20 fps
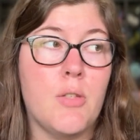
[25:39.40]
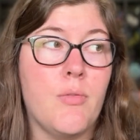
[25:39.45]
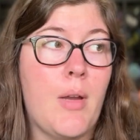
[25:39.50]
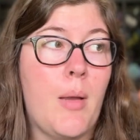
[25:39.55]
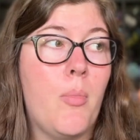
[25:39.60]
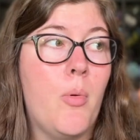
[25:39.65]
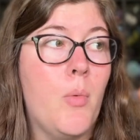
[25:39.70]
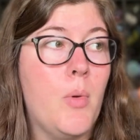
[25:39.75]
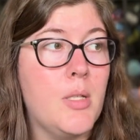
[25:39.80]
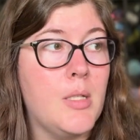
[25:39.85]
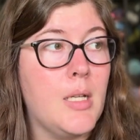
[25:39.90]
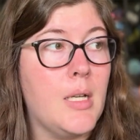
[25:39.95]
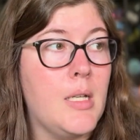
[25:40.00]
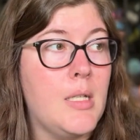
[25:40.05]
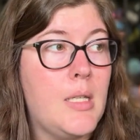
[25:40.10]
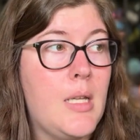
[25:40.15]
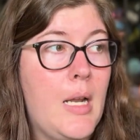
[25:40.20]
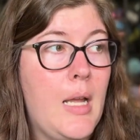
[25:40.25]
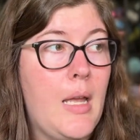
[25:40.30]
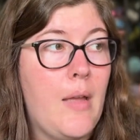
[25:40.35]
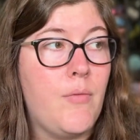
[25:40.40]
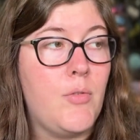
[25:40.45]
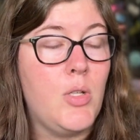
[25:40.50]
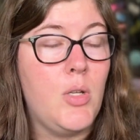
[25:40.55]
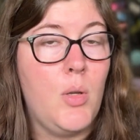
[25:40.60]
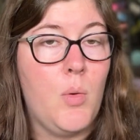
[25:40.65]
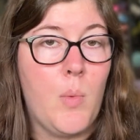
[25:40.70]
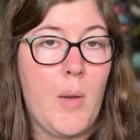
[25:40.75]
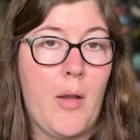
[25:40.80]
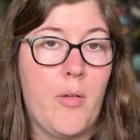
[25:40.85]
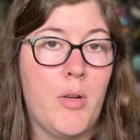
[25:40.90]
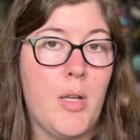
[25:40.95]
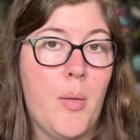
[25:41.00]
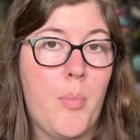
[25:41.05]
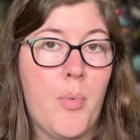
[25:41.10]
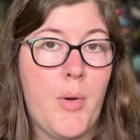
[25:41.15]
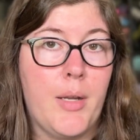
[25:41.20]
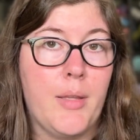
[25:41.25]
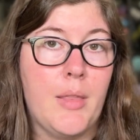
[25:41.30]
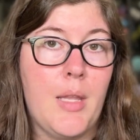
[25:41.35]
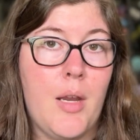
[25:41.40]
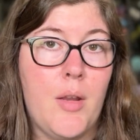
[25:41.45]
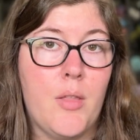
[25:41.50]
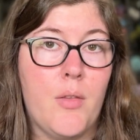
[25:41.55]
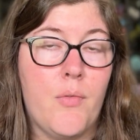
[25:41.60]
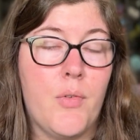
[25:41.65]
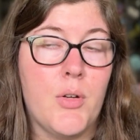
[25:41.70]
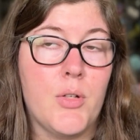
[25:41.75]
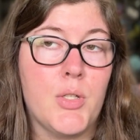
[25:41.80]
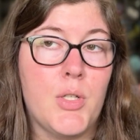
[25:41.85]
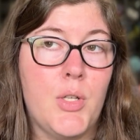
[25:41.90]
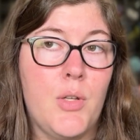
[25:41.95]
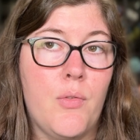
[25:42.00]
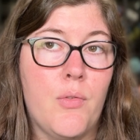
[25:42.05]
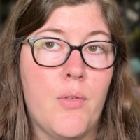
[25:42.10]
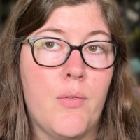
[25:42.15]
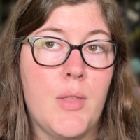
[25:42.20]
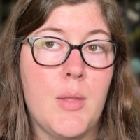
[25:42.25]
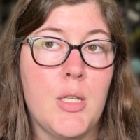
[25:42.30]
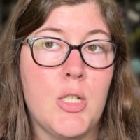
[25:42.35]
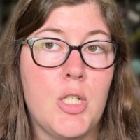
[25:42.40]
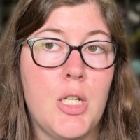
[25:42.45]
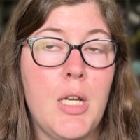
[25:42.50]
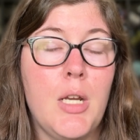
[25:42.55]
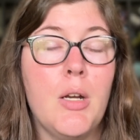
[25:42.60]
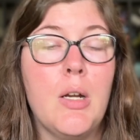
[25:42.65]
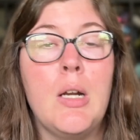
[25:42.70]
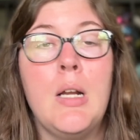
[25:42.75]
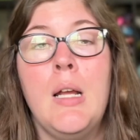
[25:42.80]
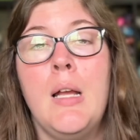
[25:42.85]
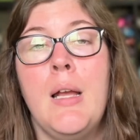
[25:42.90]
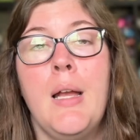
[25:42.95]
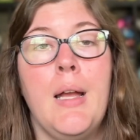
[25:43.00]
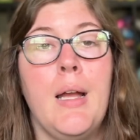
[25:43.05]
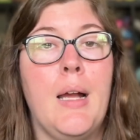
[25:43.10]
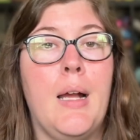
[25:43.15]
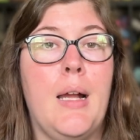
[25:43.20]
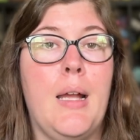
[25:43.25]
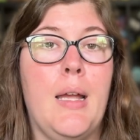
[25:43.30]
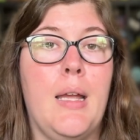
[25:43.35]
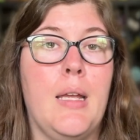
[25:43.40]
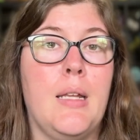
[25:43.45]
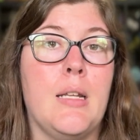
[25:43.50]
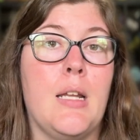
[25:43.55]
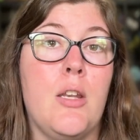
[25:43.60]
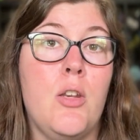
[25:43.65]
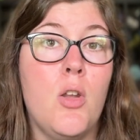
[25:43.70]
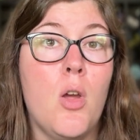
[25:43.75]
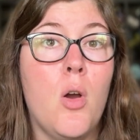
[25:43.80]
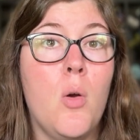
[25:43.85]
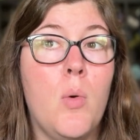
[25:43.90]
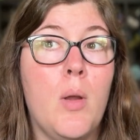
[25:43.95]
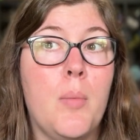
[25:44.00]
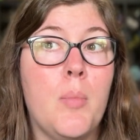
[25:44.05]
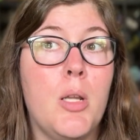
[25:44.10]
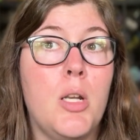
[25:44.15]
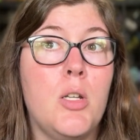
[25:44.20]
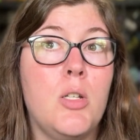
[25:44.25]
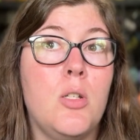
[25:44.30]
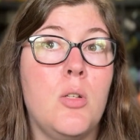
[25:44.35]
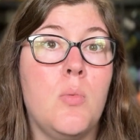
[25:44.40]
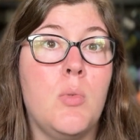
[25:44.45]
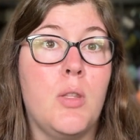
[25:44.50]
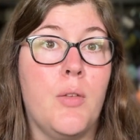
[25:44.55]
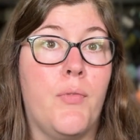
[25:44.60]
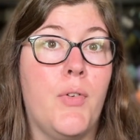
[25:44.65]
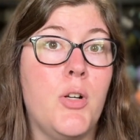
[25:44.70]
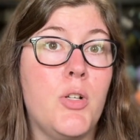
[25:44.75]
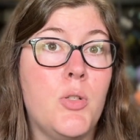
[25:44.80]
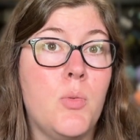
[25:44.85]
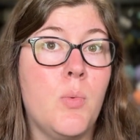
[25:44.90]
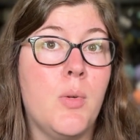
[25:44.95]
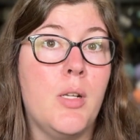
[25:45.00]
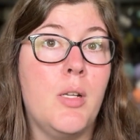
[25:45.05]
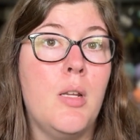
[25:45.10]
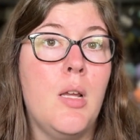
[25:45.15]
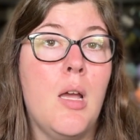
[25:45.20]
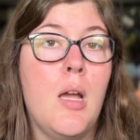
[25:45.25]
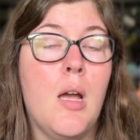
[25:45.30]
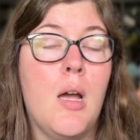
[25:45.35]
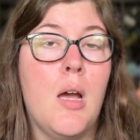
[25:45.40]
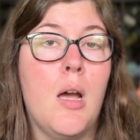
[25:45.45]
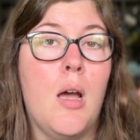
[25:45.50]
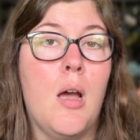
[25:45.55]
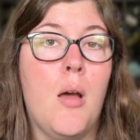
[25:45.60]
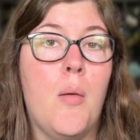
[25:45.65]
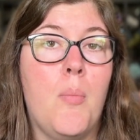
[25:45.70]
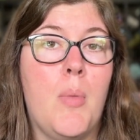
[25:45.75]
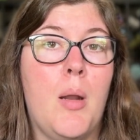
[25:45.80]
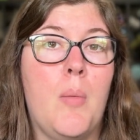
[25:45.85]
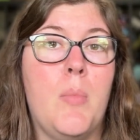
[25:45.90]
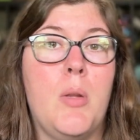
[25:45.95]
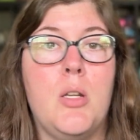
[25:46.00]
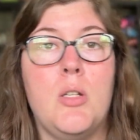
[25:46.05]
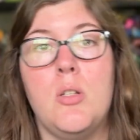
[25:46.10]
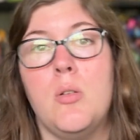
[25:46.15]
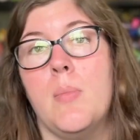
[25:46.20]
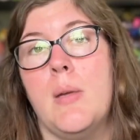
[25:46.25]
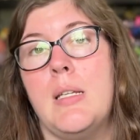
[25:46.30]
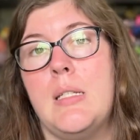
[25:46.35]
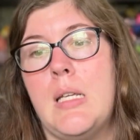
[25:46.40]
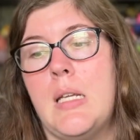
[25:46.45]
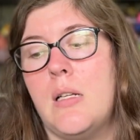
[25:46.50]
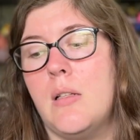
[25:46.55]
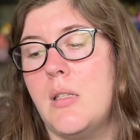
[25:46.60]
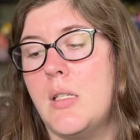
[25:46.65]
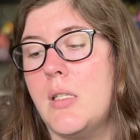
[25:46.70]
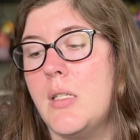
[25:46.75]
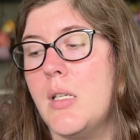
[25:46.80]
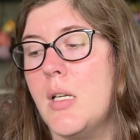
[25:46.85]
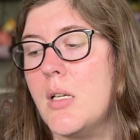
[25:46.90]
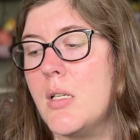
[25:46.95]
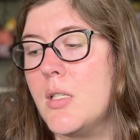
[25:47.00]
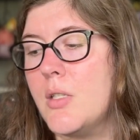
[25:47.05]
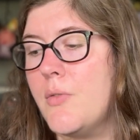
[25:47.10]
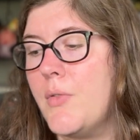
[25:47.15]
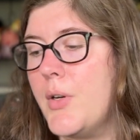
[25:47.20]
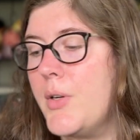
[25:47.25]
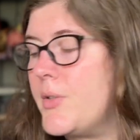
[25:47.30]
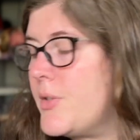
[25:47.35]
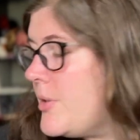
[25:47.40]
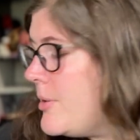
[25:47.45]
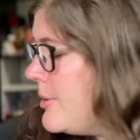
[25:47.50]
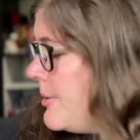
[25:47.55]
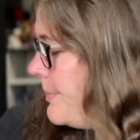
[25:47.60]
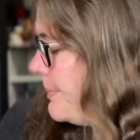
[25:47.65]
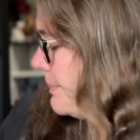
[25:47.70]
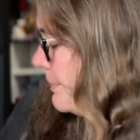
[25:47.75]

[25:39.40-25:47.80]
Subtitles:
fiber ones. Like I said, I have 2 wound up right there, the first 2 from this year. And I know what I'm going to do with the first one, but I'm going to do my Daedalus socks first.